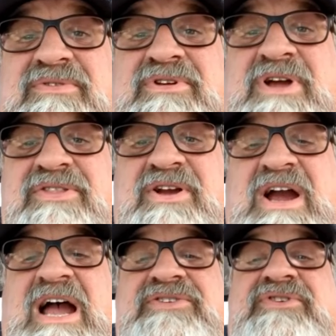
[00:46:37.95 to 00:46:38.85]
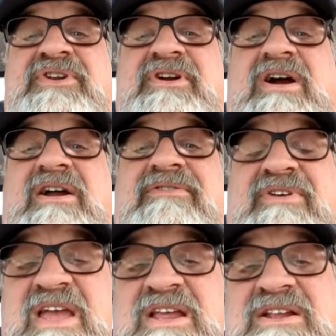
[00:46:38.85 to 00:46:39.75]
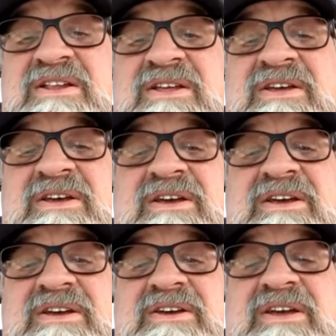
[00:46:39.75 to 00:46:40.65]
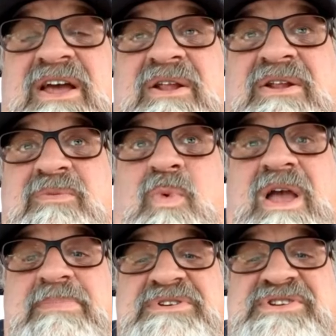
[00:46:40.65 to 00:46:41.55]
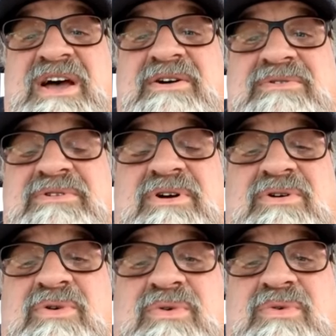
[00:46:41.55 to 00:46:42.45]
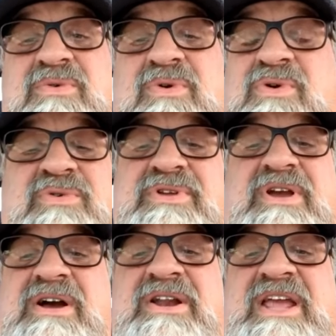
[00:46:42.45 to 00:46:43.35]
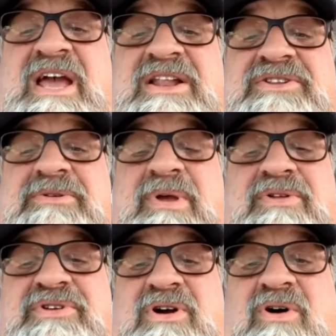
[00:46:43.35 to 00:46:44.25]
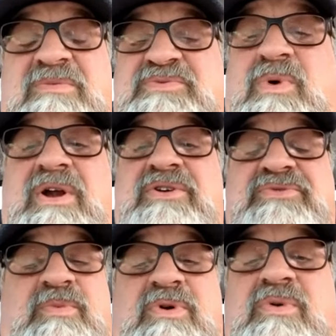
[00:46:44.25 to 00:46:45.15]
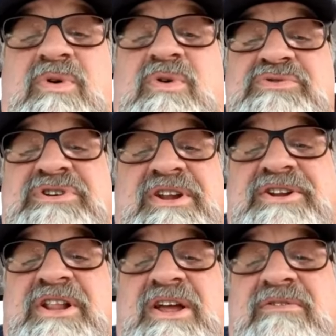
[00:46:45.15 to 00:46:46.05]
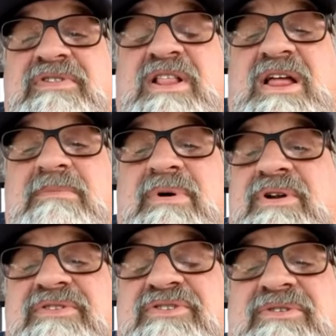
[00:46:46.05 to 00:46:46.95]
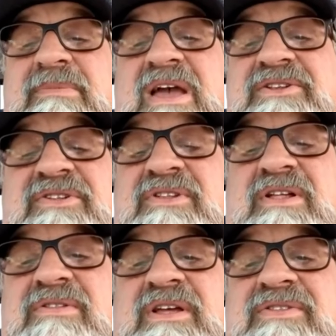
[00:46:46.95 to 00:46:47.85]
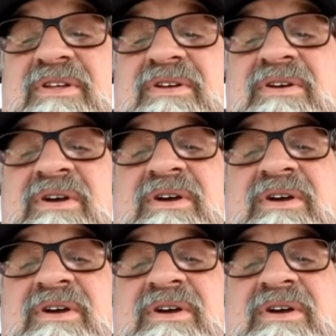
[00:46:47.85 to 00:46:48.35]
cut the grass under our feet and wipe us out, who are you going to get to build your homes? Who's going to deliver the lumber and the cement and all